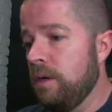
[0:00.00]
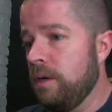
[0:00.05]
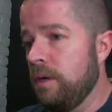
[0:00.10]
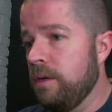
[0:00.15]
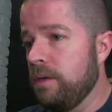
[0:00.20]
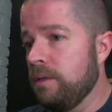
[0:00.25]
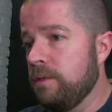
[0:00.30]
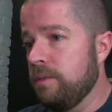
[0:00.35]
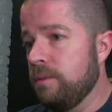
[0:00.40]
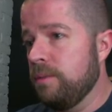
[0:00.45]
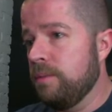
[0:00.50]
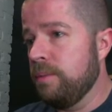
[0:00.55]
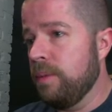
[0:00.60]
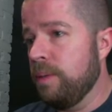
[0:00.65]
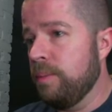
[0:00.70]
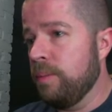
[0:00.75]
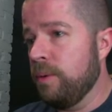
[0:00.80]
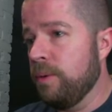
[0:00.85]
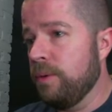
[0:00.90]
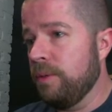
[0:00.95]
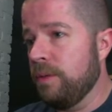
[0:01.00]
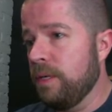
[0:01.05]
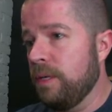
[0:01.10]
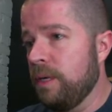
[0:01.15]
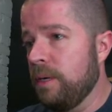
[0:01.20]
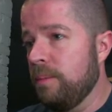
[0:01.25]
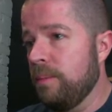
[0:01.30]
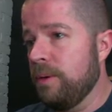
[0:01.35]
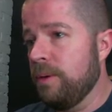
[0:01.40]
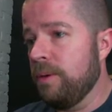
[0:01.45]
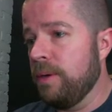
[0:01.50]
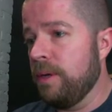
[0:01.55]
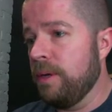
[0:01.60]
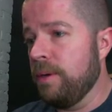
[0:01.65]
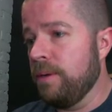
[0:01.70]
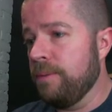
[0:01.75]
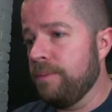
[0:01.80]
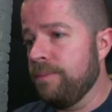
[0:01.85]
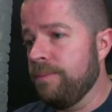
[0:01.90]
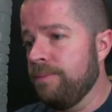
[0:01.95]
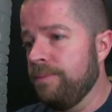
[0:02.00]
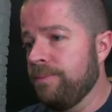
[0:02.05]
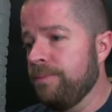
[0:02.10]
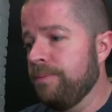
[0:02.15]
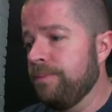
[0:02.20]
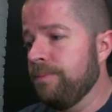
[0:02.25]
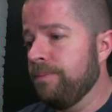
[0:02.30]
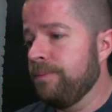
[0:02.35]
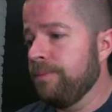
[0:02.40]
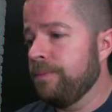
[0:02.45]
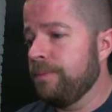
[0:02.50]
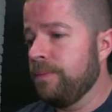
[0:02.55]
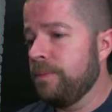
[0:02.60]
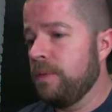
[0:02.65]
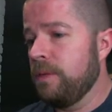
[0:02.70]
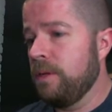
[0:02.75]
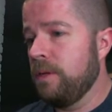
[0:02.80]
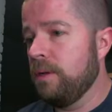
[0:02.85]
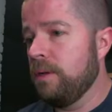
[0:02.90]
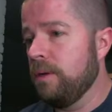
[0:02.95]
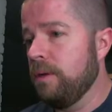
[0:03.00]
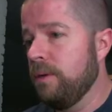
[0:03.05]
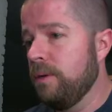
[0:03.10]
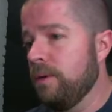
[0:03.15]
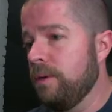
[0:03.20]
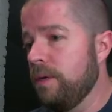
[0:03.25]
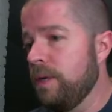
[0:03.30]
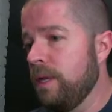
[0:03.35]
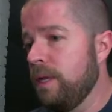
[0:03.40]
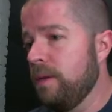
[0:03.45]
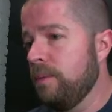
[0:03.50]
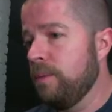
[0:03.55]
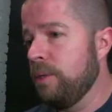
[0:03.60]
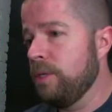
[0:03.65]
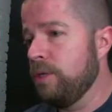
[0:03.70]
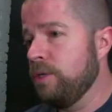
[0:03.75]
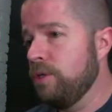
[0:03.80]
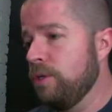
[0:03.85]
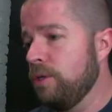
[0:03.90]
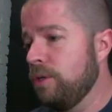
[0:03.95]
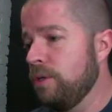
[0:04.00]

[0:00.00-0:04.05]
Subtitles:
So what's my opponent thinking about now? Gonna go to damage.